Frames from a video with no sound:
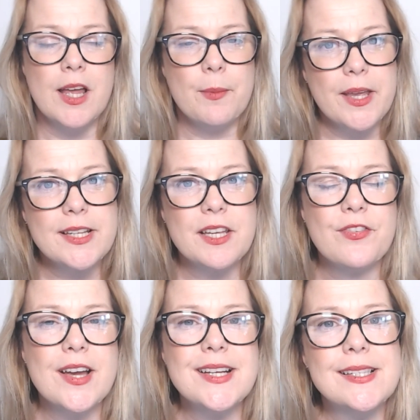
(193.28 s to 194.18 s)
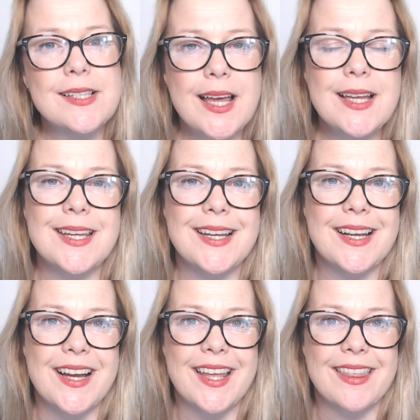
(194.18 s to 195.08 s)
Because if I said it
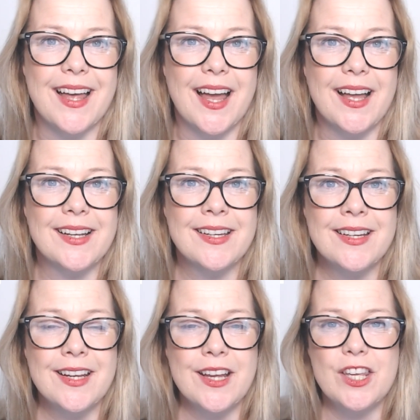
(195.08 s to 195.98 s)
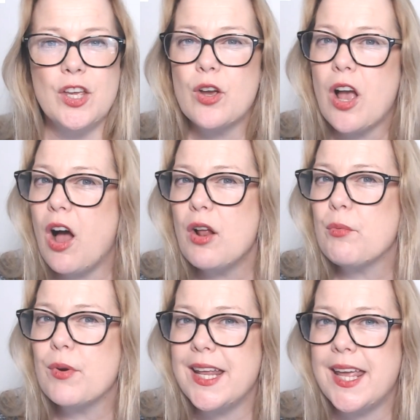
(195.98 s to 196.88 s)
like that, you
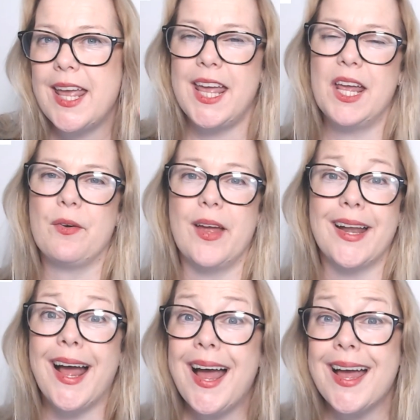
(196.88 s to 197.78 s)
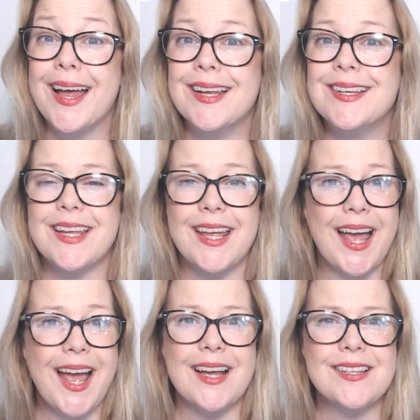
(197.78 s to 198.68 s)
can't really hear it and
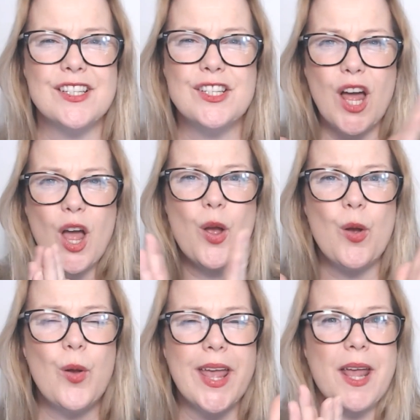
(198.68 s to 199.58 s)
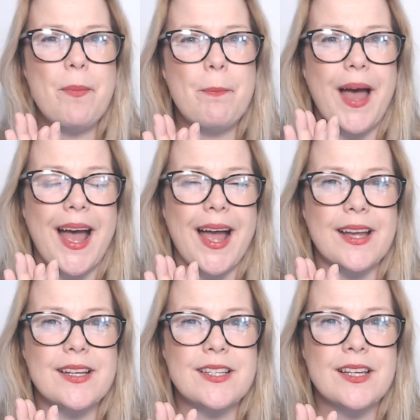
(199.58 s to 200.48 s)
it has no
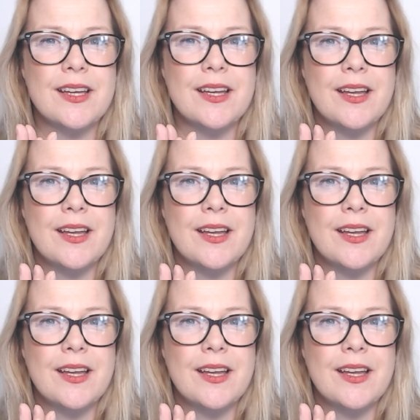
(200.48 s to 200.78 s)
impact.